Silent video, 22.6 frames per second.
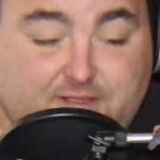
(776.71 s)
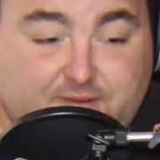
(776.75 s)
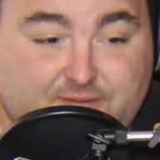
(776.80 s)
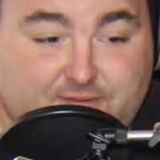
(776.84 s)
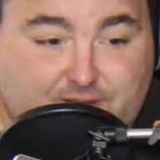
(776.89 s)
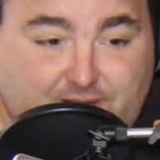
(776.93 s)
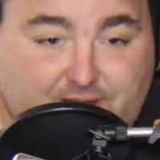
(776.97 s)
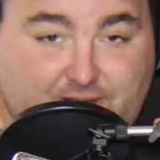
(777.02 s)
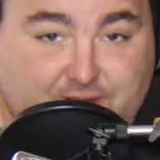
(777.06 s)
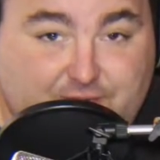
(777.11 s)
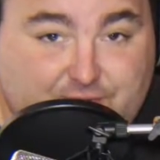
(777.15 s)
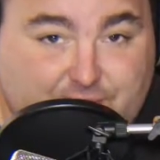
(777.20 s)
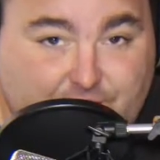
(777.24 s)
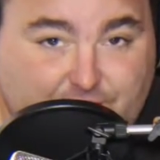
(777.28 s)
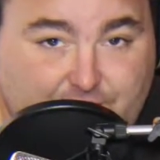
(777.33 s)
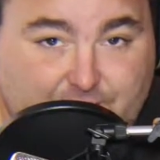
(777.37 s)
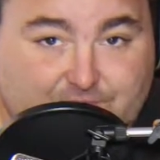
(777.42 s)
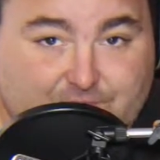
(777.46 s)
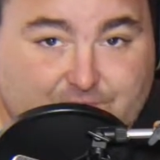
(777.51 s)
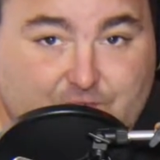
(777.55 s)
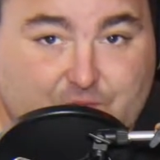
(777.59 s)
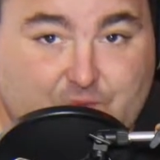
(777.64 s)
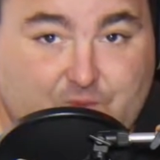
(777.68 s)
not in
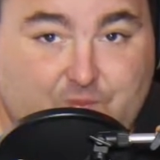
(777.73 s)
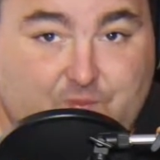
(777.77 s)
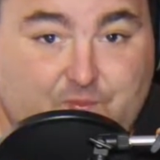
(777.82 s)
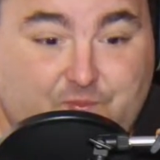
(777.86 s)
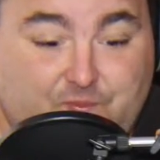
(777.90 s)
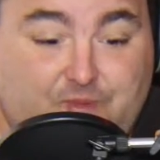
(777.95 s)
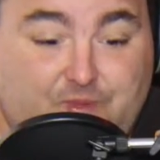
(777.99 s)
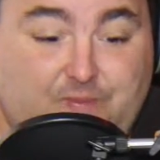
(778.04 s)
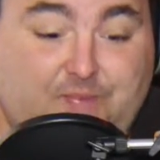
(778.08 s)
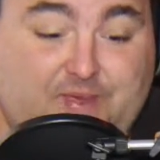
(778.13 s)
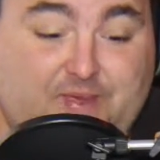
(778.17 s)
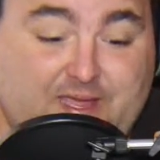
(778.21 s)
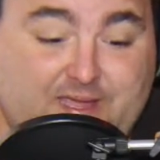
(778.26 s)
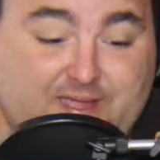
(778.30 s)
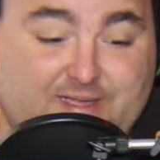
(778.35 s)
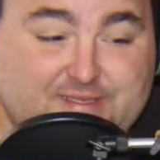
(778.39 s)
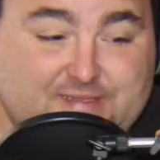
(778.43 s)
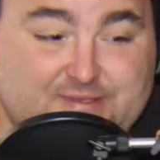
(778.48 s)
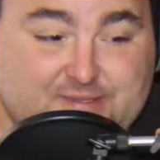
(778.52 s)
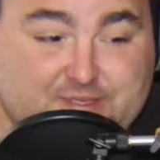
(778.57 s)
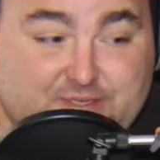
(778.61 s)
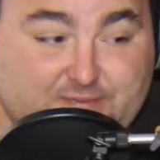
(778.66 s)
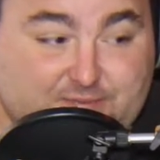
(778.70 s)
uniform. Put
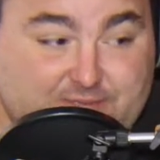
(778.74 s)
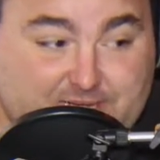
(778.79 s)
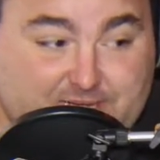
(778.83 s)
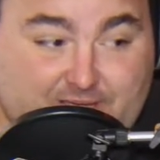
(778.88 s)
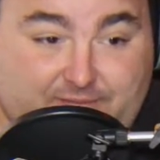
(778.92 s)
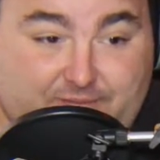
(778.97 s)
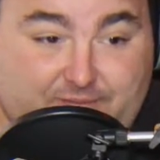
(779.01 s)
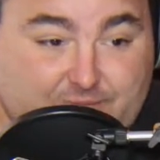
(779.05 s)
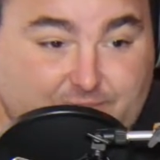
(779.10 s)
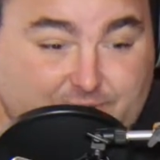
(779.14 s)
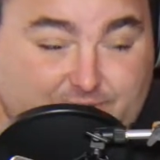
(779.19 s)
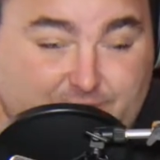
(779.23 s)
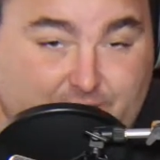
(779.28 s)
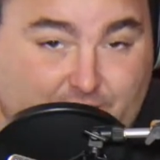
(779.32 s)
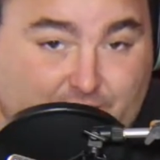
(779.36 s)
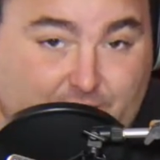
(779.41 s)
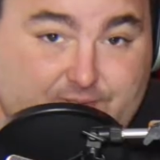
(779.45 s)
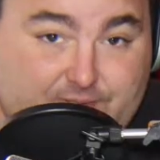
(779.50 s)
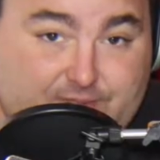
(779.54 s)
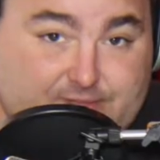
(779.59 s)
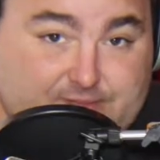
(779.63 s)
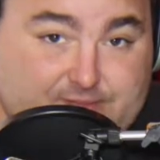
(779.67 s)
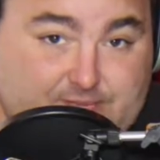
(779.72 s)
pads on them and have them run
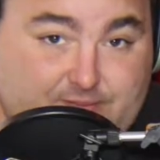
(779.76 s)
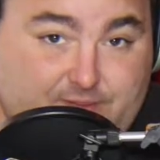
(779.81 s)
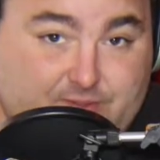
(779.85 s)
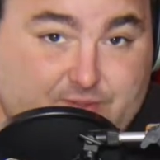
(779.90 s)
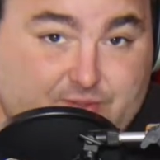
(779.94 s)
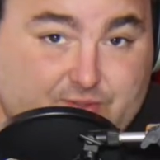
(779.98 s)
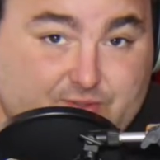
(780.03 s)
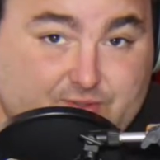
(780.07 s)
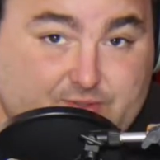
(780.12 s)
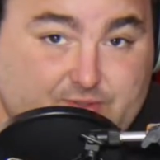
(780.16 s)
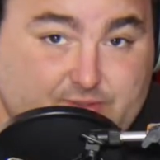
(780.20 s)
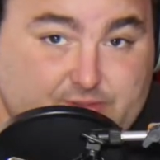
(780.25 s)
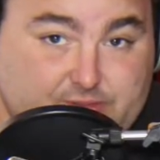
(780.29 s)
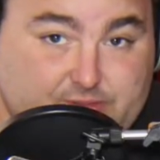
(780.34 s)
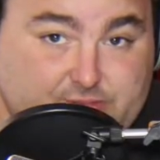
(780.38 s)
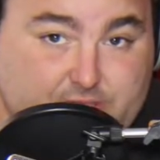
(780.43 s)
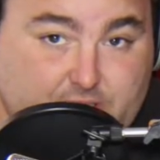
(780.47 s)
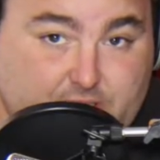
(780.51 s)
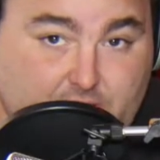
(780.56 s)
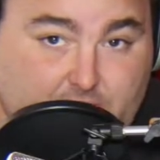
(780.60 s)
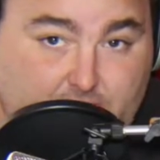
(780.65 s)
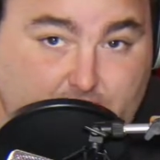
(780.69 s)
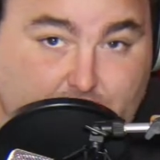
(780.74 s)
all these same drills.
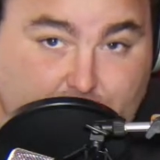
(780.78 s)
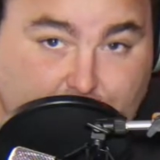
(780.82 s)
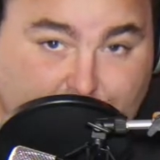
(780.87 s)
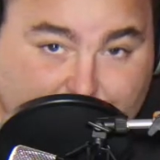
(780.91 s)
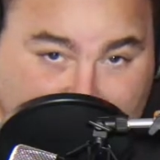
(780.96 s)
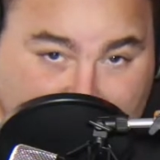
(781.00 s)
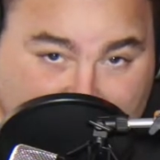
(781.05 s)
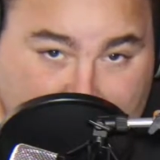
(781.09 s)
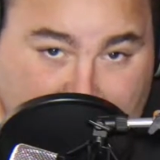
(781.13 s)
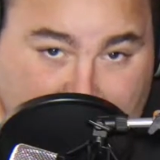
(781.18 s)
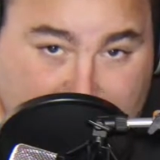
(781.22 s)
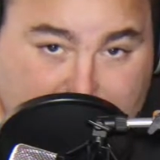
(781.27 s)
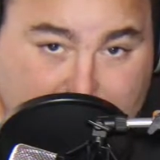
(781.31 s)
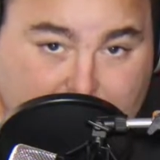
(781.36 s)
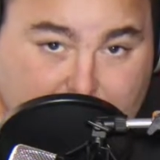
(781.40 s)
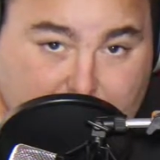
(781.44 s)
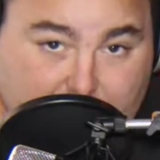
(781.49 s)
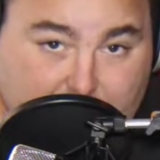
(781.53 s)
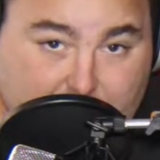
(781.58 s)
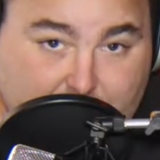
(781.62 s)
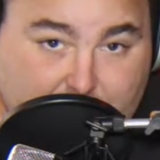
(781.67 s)
Then